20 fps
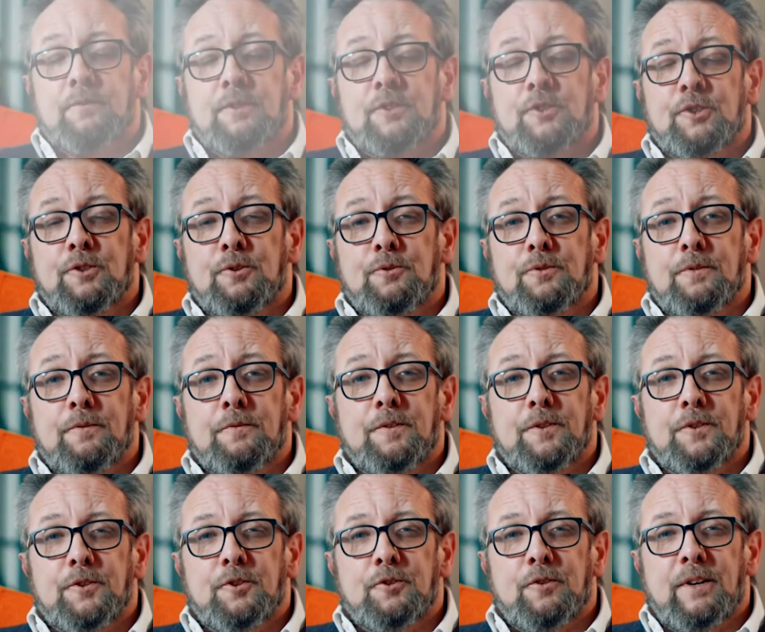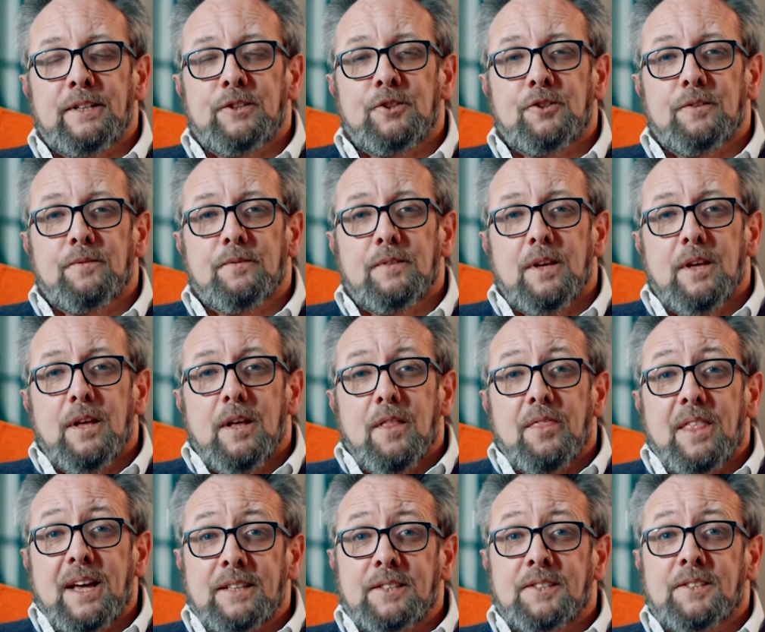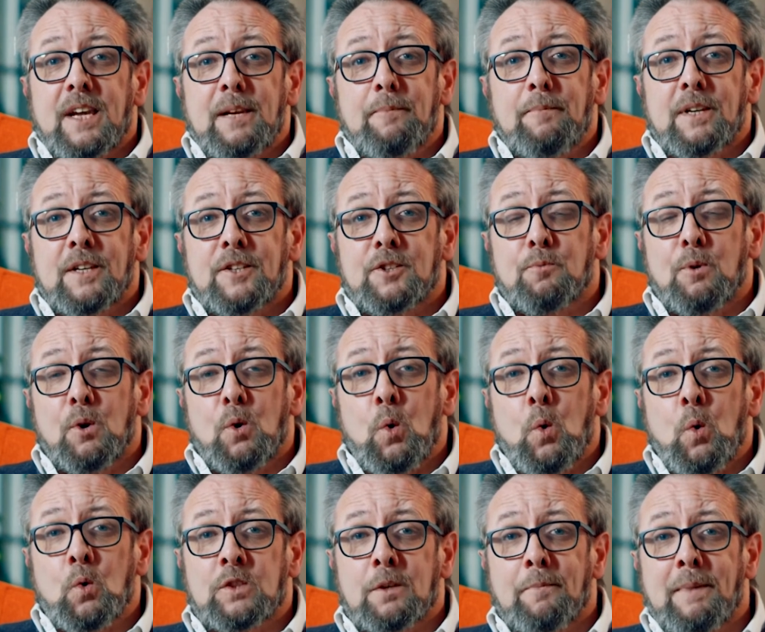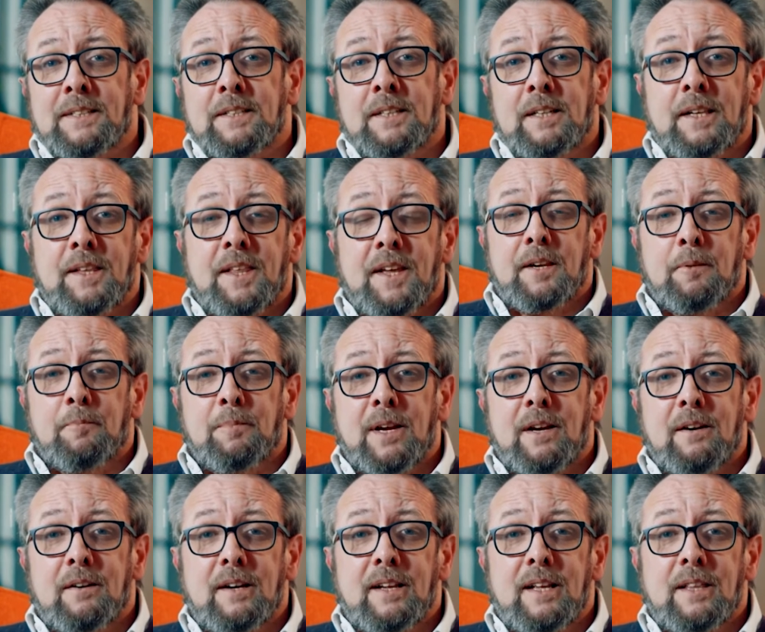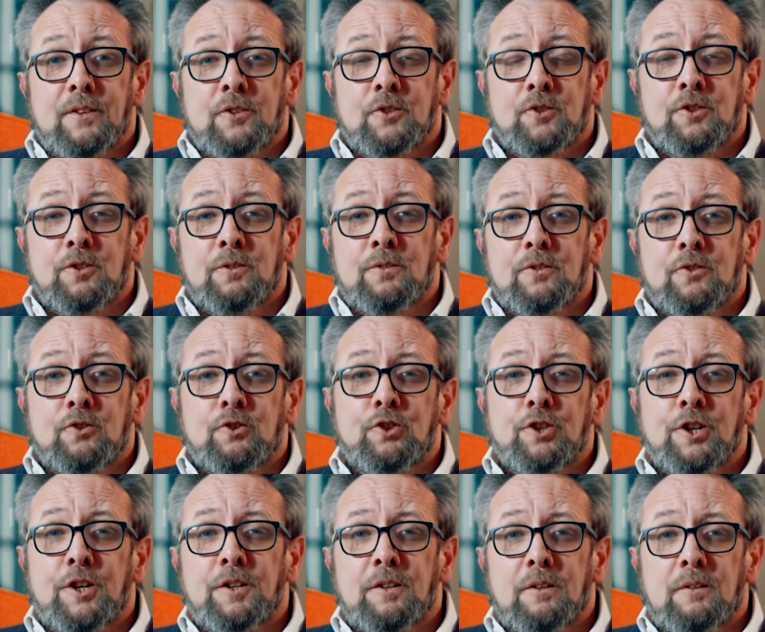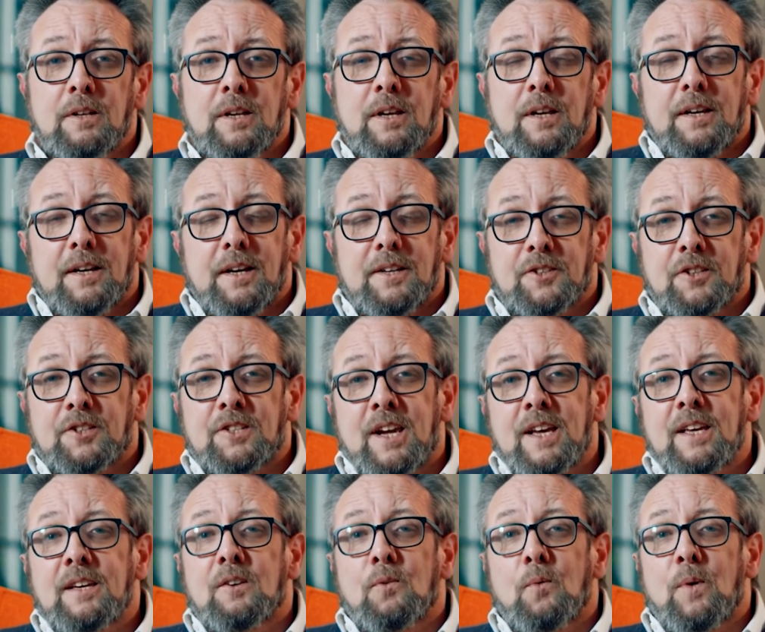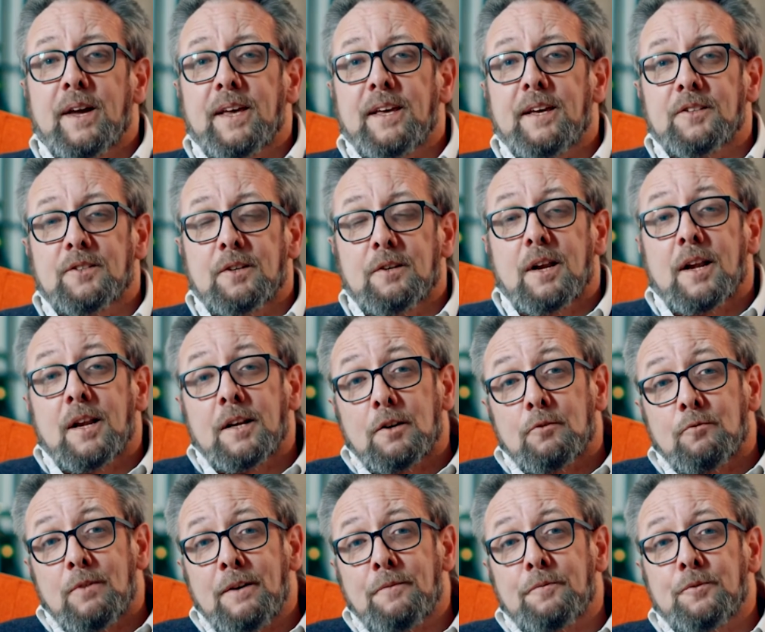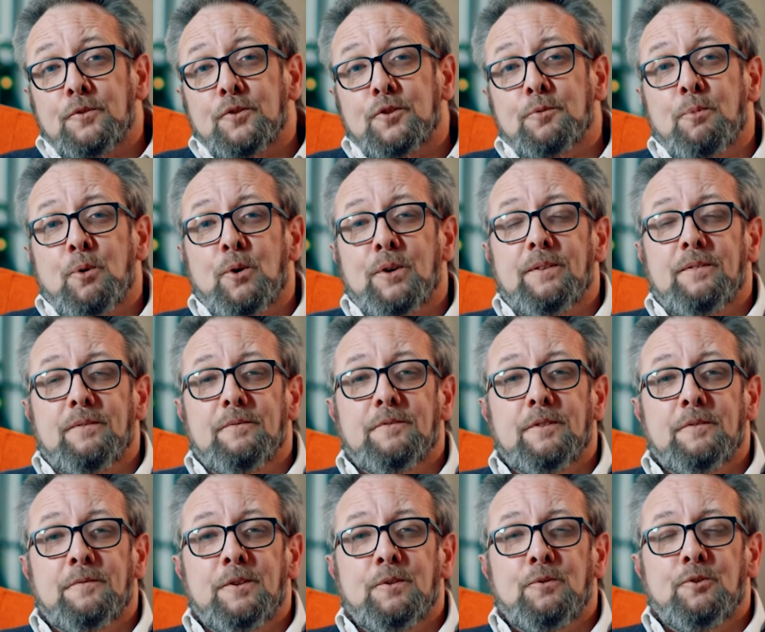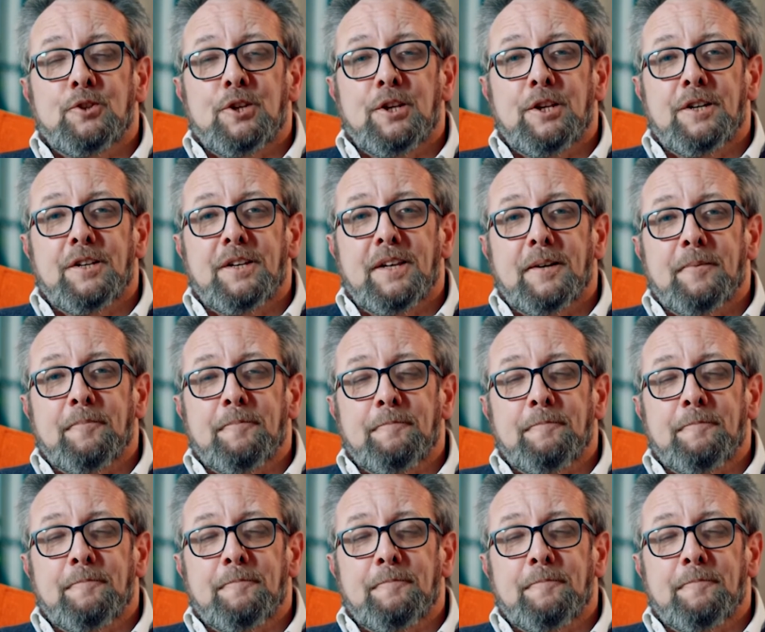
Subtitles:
the children for the duration. That same list will automatically appear in the student's journal as a takeaway and a reference point for future learning.